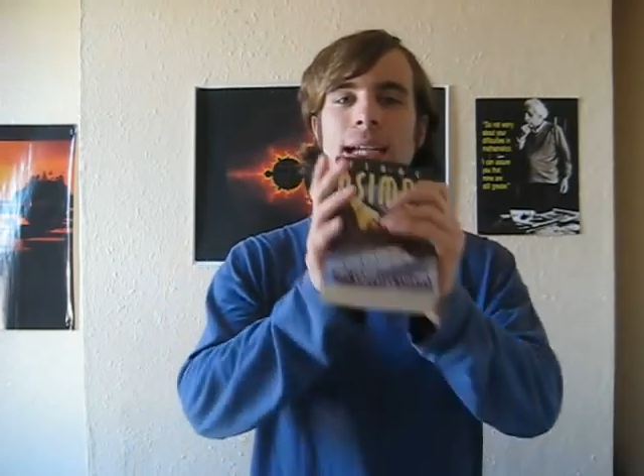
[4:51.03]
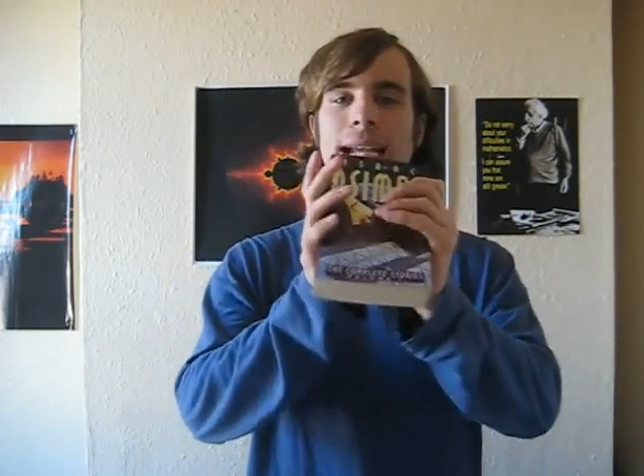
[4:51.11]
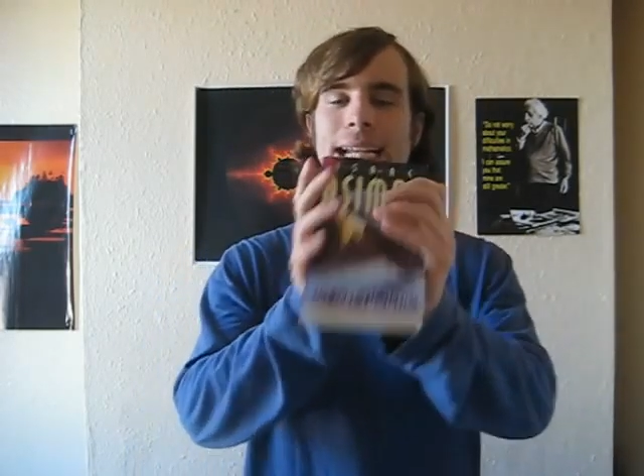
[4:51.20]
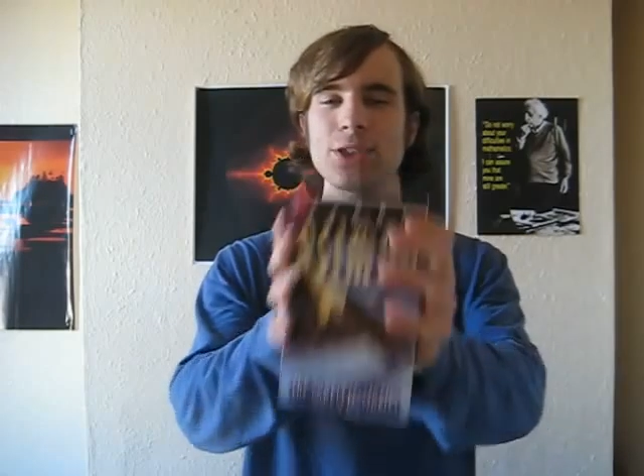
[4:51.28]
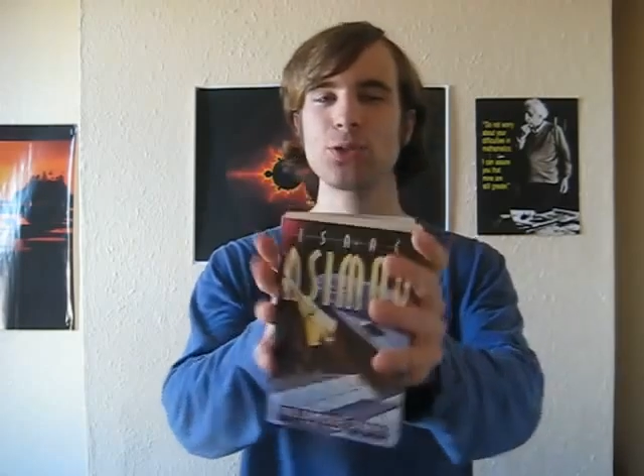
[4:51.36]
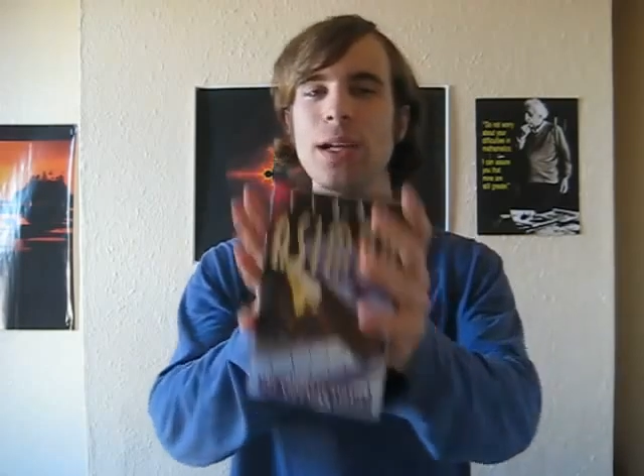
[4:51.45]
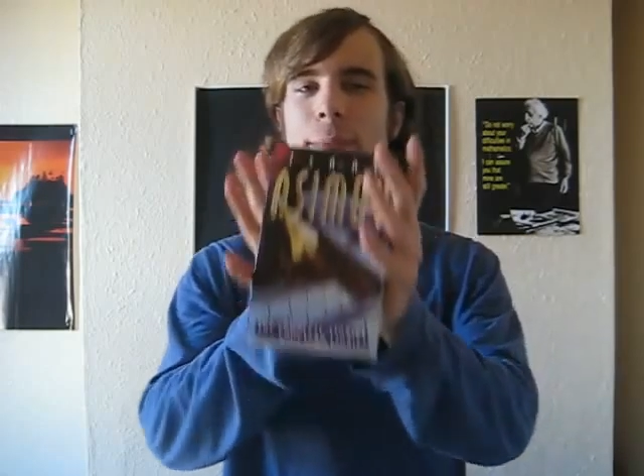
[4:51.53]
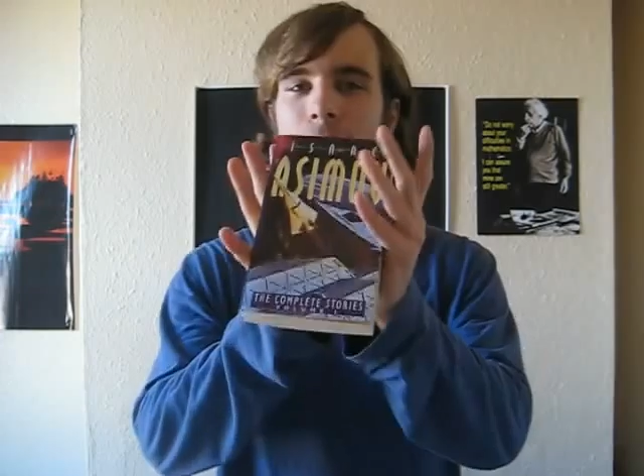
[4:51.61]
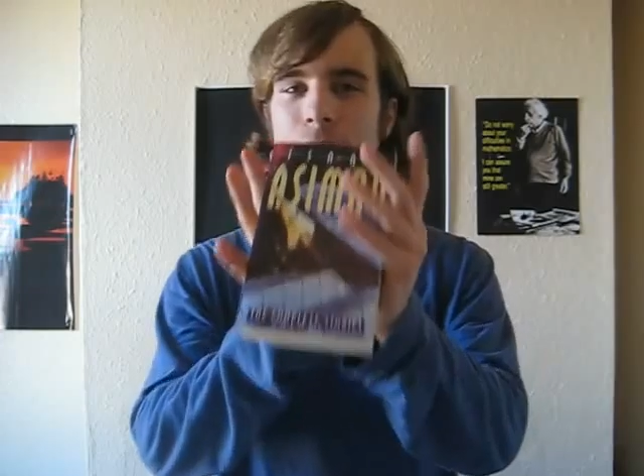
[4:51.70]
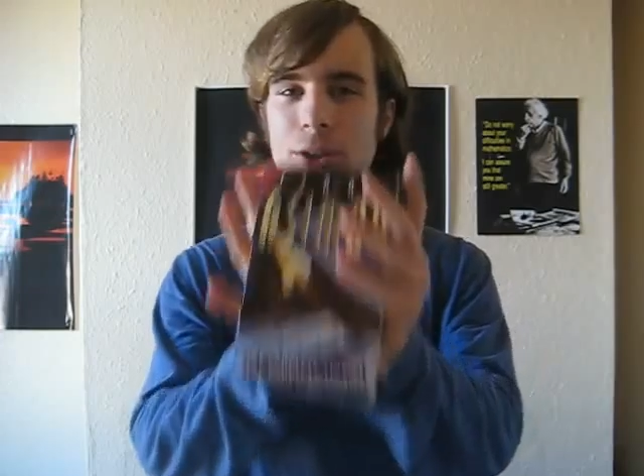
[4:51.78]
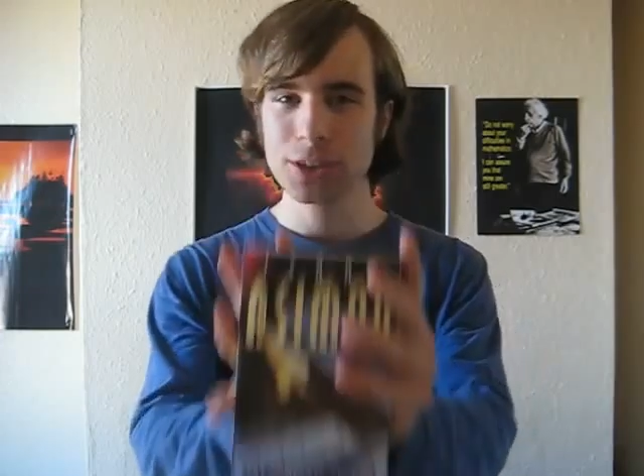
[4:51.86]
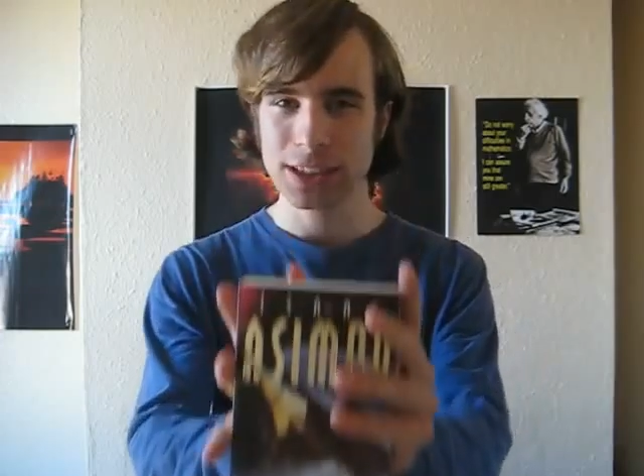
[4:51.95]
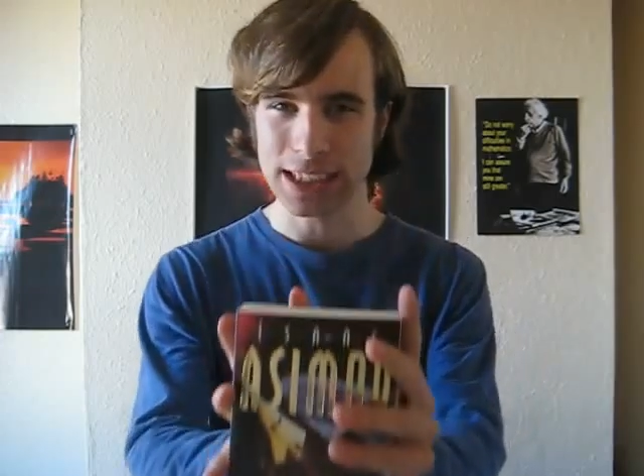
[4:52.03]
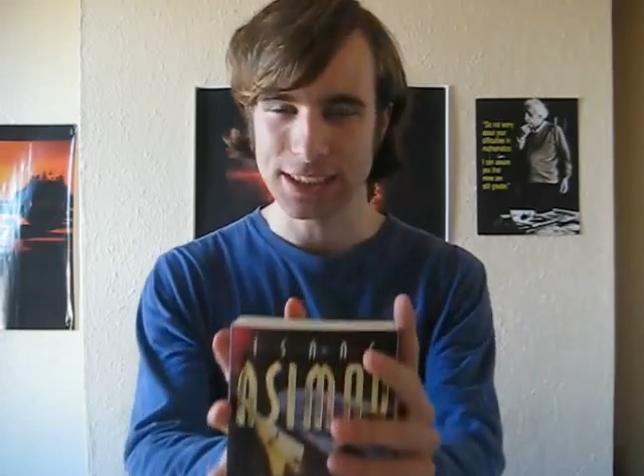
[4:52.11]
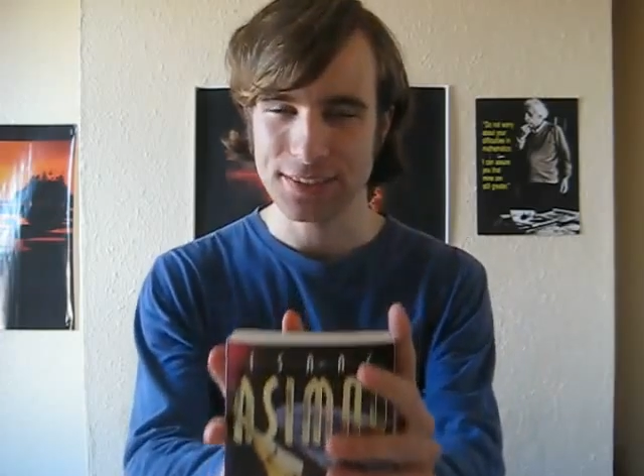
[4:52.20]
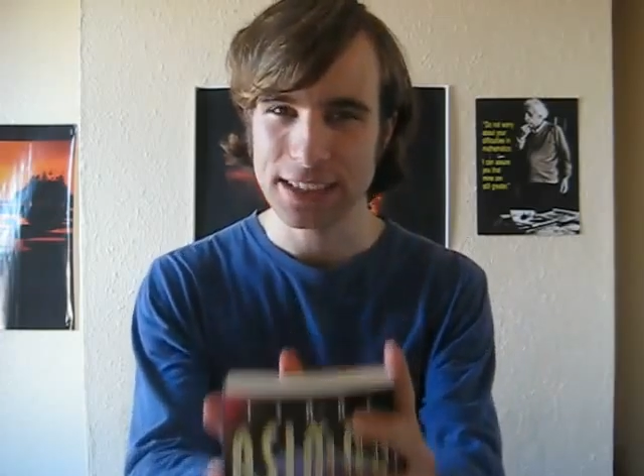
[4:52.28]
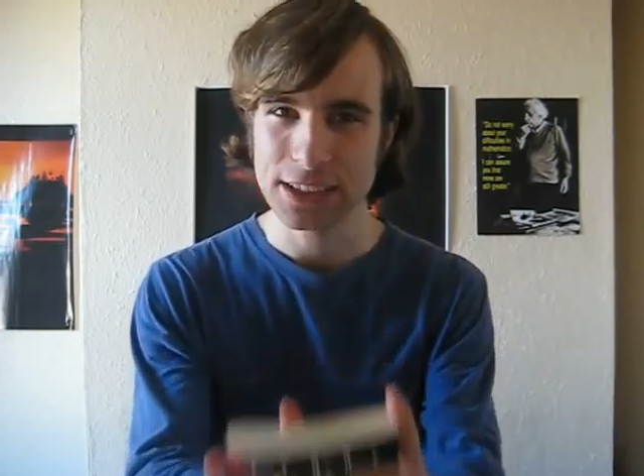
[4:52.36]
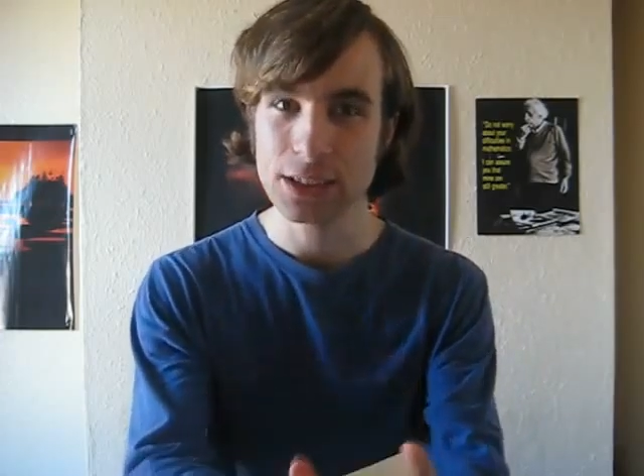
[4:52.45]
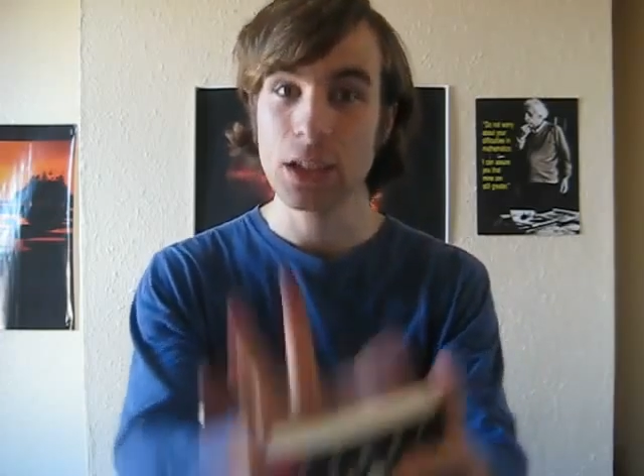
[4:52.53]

extremely good science fiction